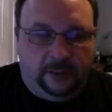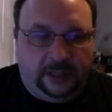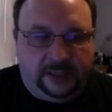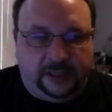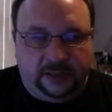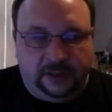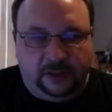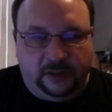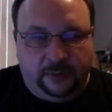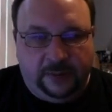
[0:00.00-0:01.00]
Might say
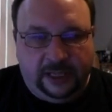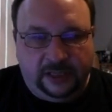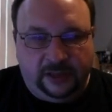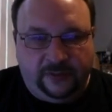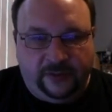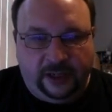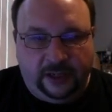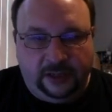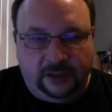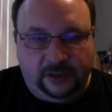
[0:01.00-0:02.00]
0 matches
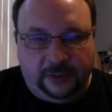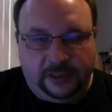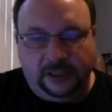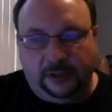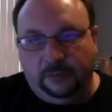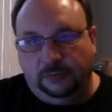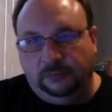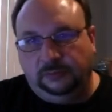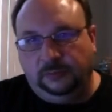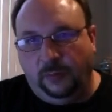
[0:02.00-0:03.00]
found, might say
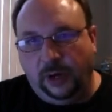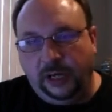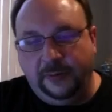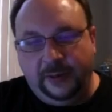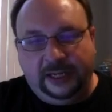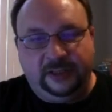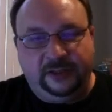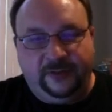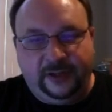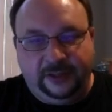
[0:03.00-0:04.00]
1
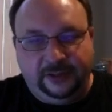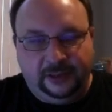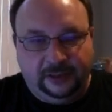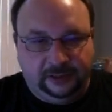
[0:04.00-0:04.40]
matches found.